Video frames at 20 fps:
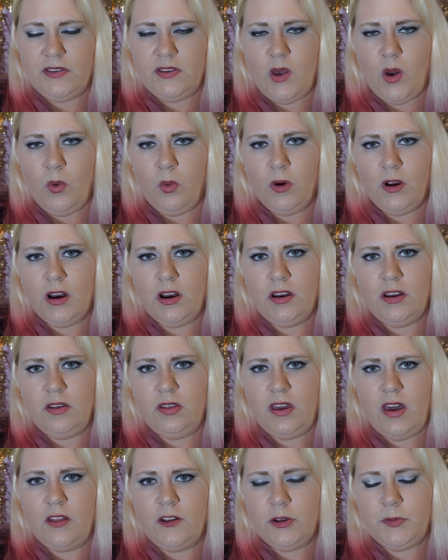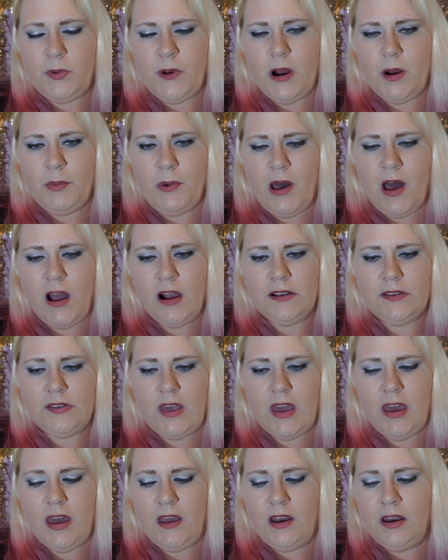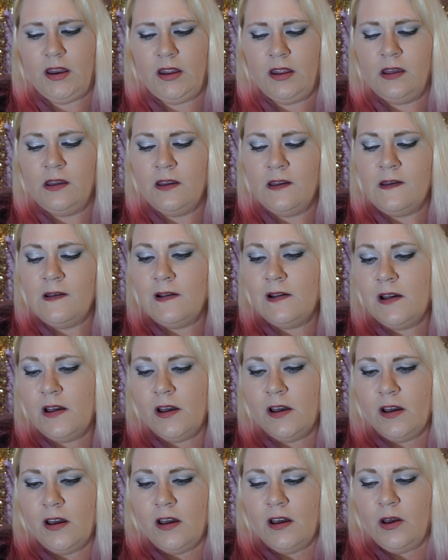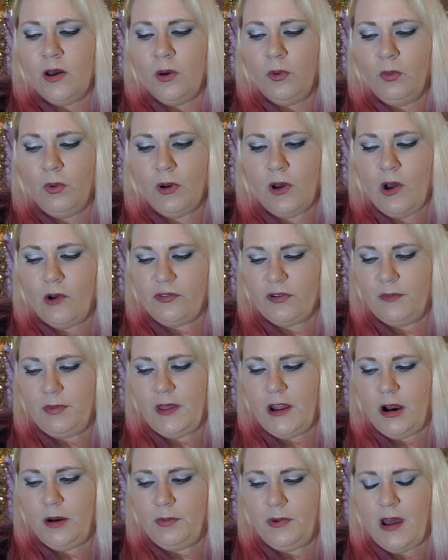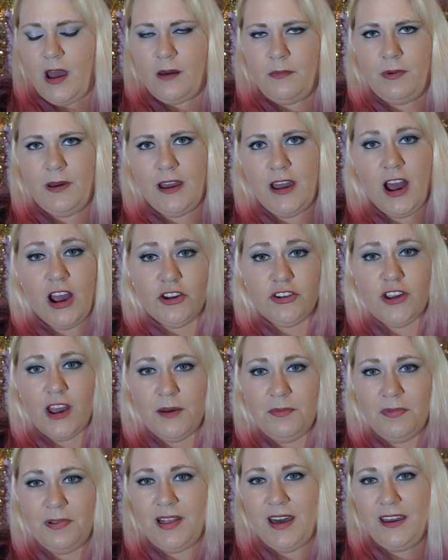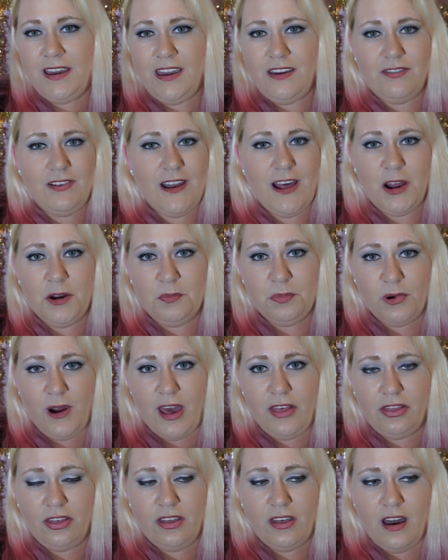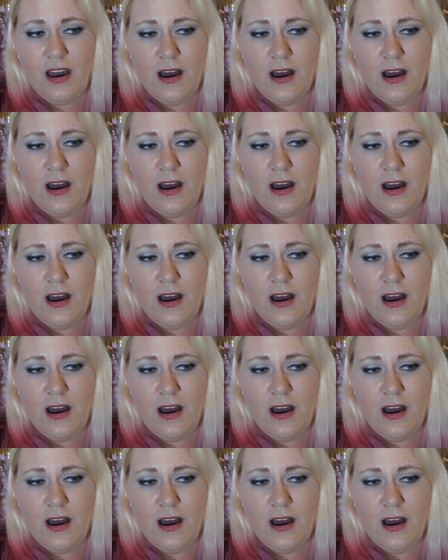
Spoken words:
So we're gonna do the other spirit box and we'll go from there. But oh my gosh, I'm like even out of breath.